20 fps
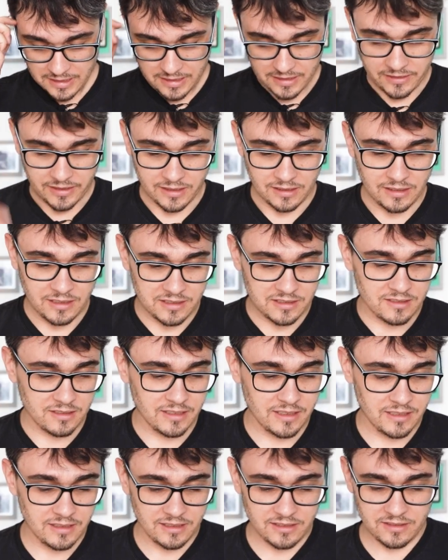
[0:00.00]
And then
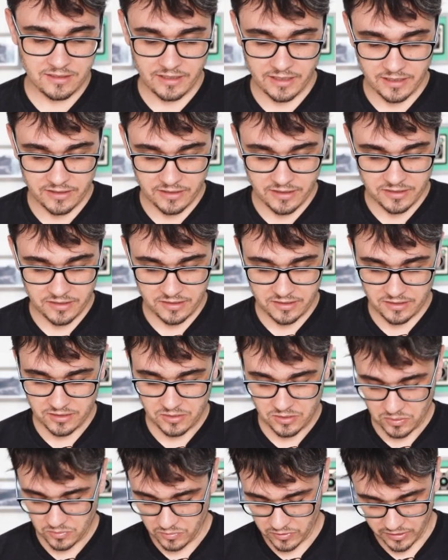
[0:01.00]
lastly, last thing in this,
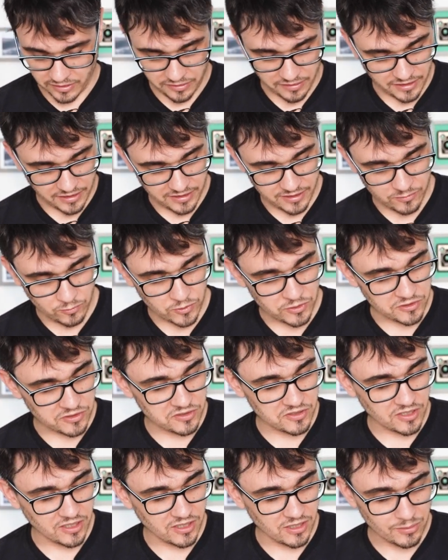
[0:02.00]
what I think it was a
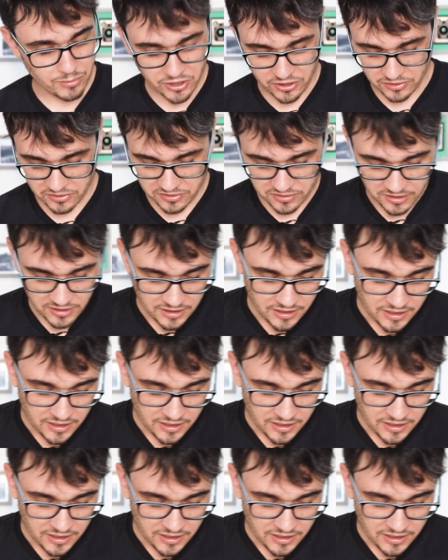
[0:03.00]
cigar box,